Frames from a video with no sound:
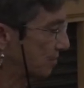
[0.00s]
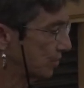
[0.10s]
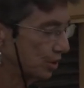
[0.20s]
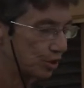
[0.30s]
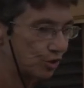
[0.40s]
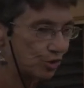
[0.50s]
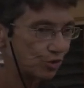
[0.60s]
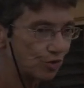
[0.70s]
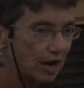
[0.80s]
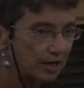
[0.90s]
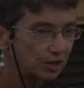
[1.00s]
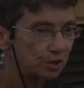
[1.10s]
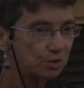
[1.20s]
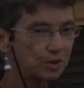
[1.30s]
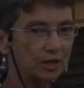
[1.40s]
will try
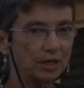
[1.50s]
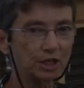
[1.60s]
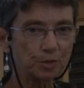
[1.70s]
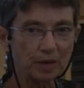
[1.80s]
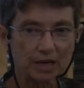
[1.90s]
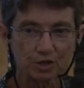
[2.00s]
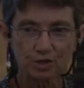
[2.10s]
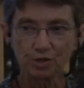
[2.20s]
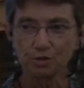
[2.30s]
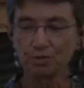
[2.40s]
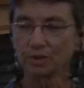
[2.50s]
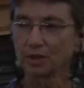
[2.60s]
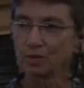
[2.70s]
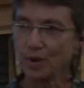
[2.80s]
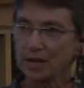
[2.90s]
to explain to you
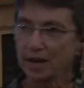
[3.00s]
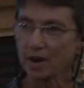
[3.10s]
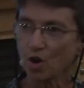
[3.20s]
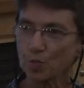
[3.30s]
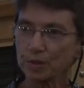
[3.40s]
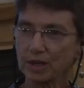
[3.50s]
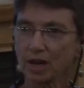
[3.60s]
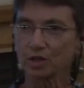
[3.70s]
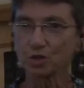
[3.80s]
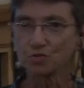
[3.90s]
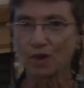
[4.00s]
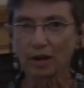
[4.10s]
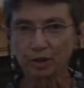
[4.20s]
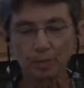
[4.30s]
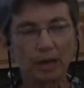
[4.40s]
in a way that I hope is not too
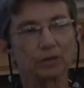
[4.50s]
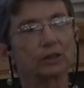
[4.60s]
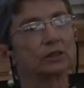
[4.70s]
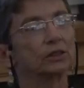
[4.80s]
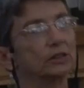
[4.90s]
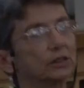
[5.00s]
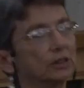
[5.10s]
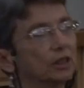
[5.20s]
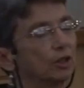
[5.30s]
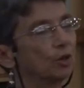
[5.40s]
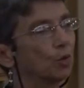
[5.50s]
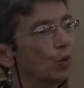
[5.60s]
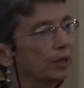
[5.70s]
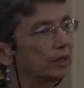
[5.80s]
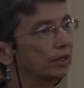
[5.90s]
roundabout
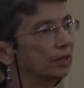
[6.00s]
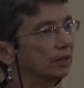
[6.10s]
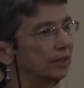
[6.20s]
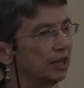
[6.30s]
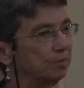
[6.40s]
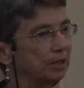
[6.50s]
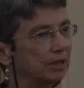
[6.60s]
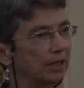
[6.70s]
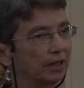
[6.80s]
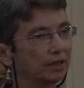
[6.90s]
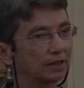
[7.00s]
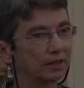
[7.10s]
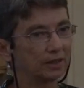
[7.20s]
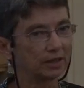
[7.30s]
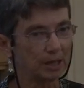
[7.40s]
what led me and
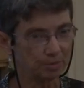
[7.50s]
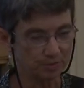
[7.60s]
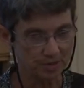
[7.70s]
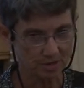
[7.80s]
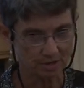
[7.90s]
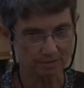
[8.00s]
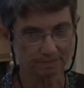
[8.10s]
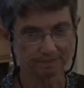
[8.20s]
kept me there.